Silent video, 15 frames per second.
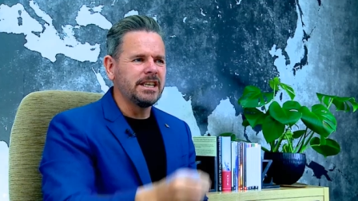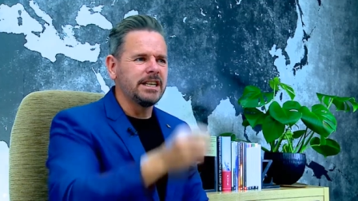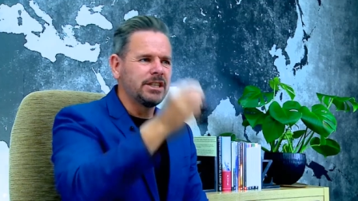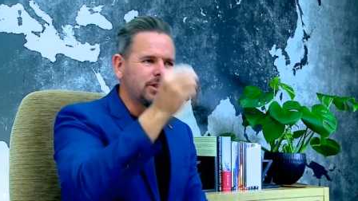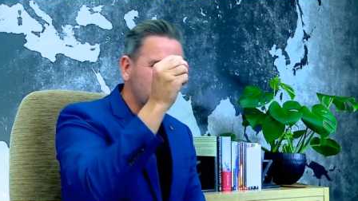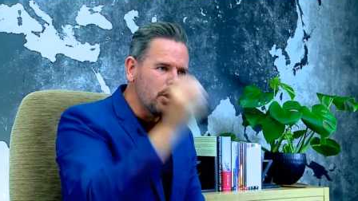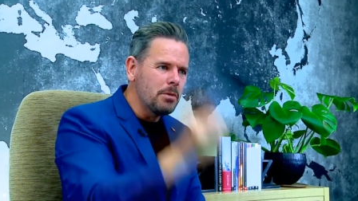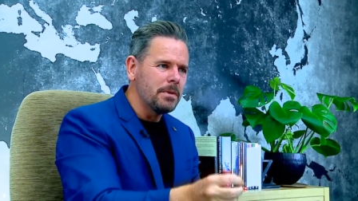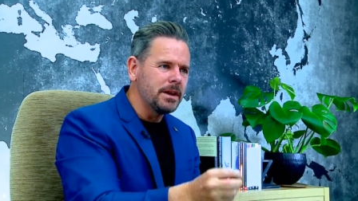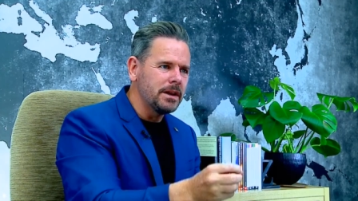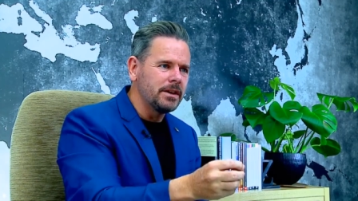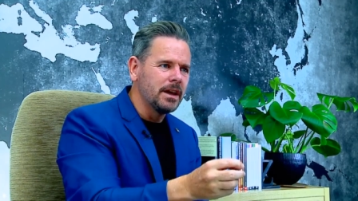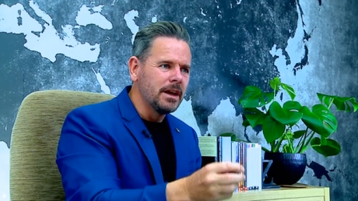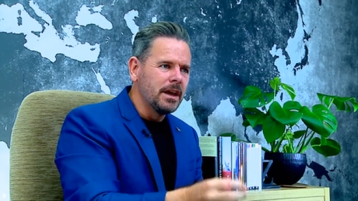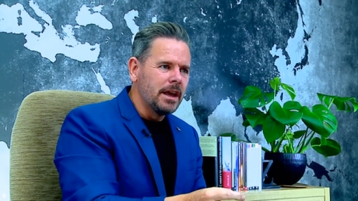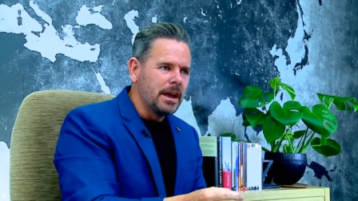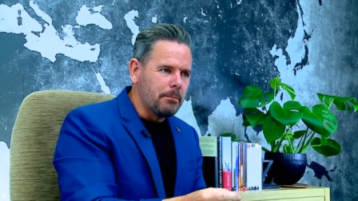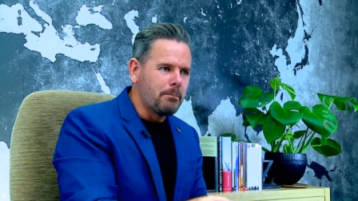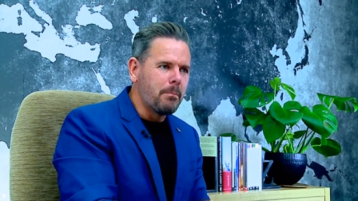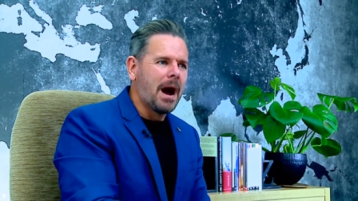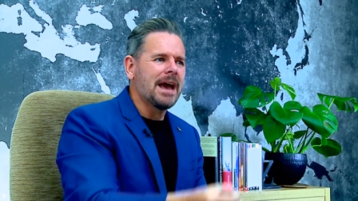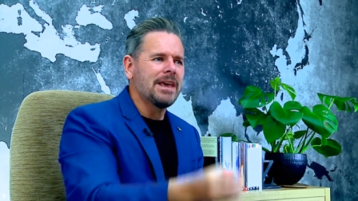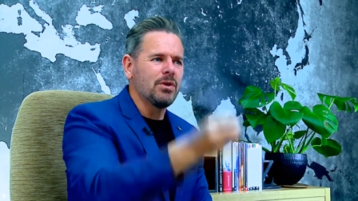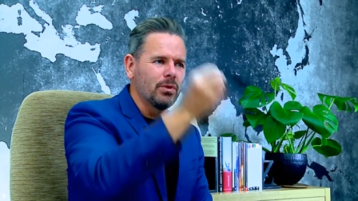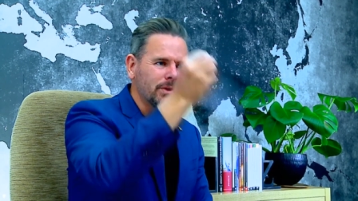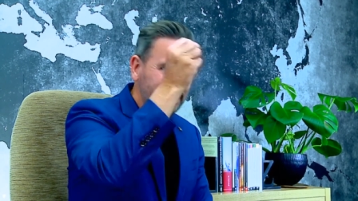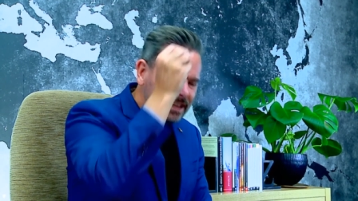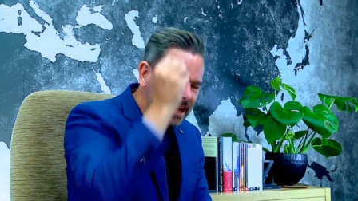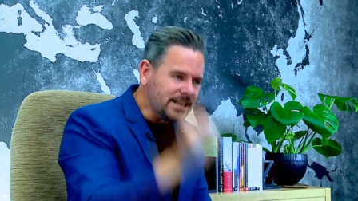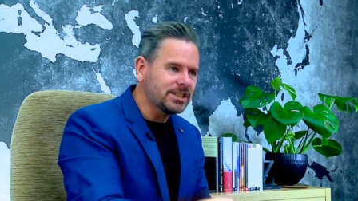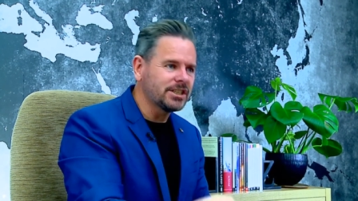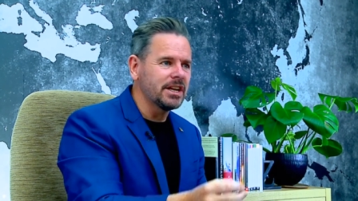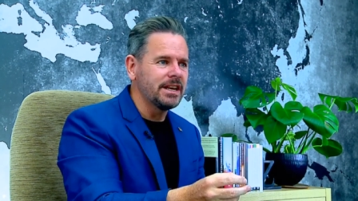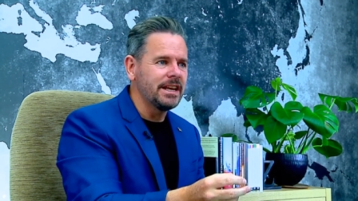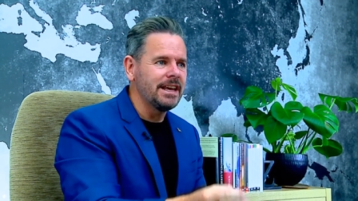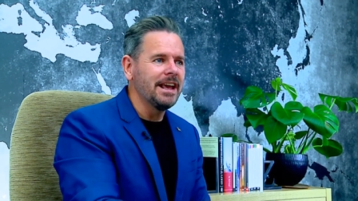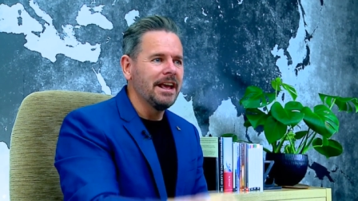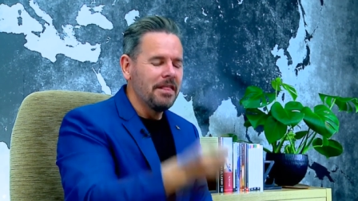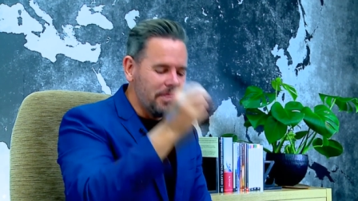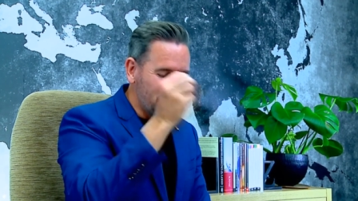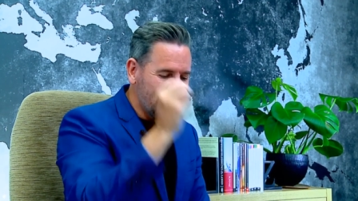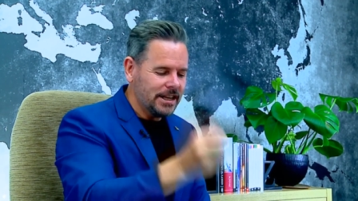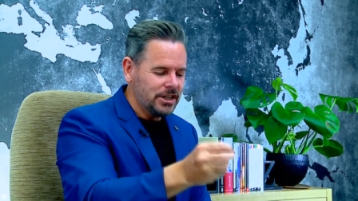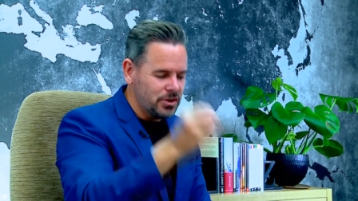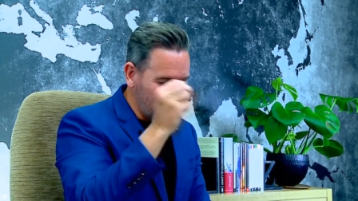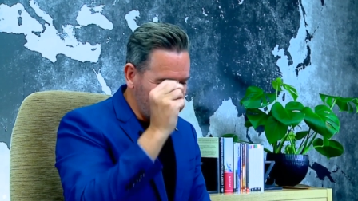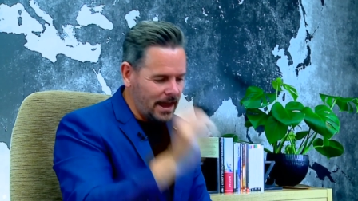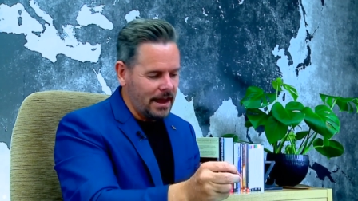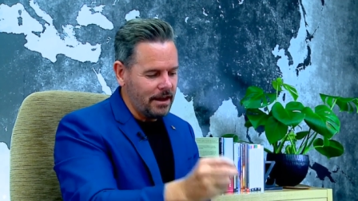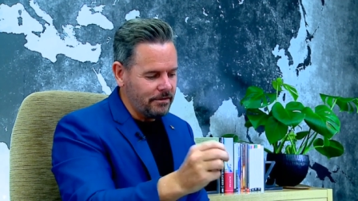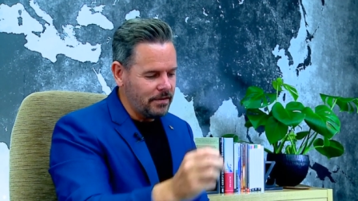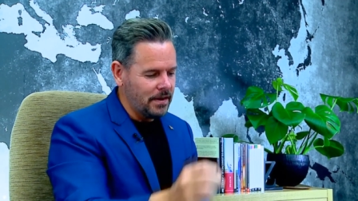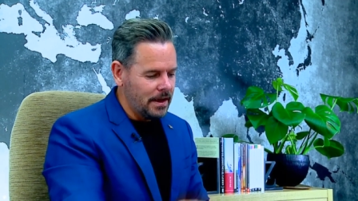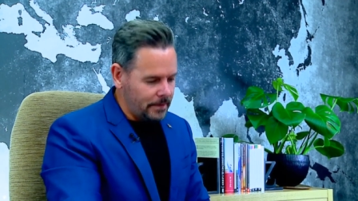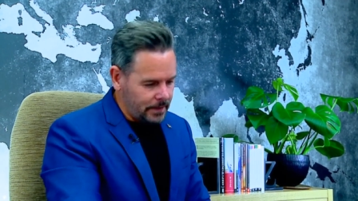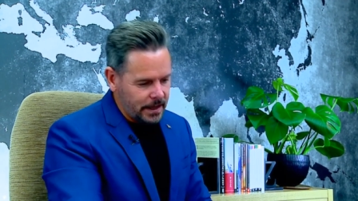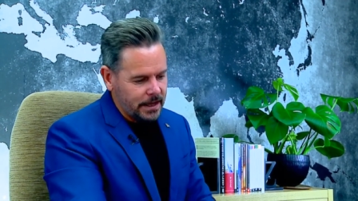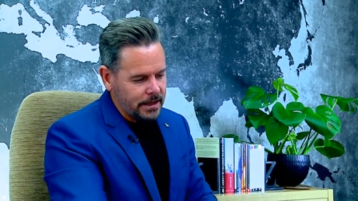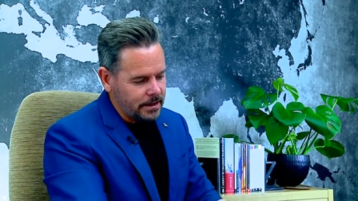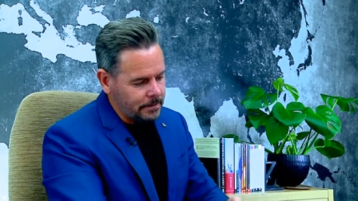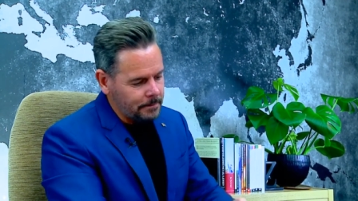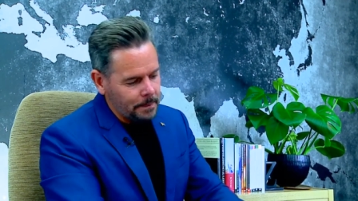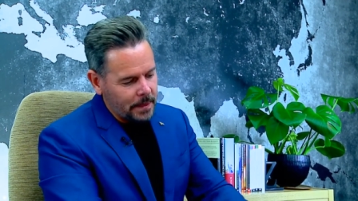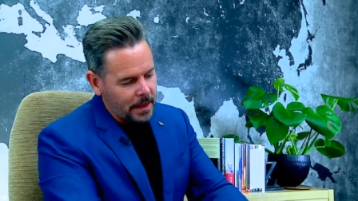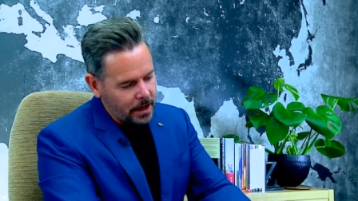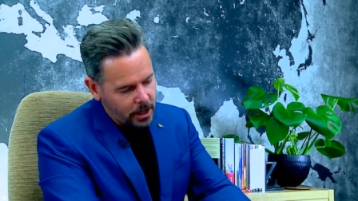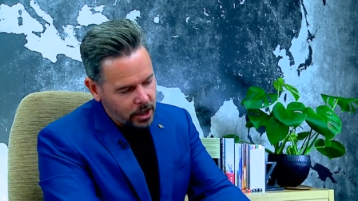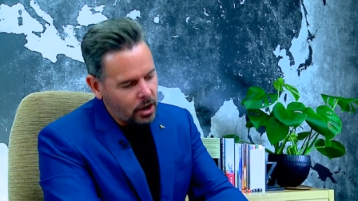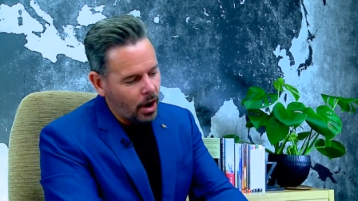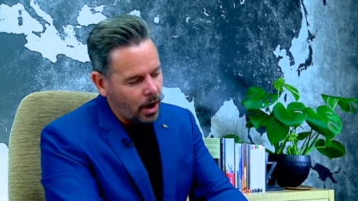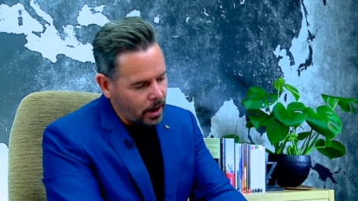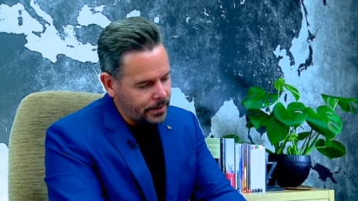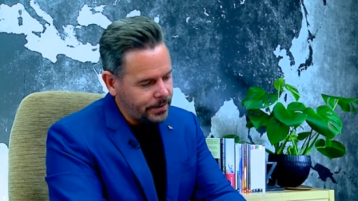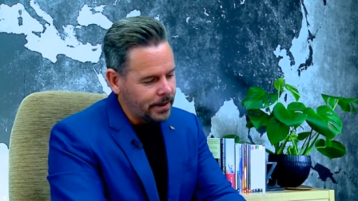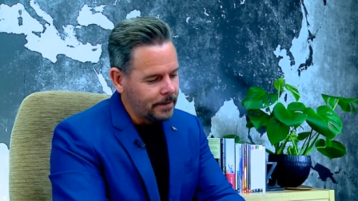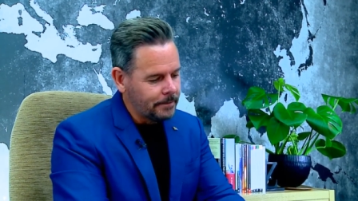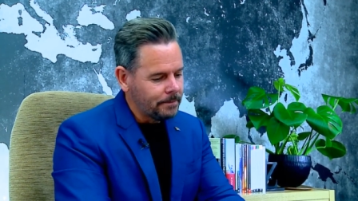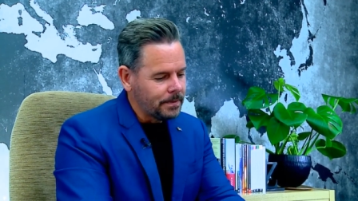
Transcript: determined by your destiny that you have in God.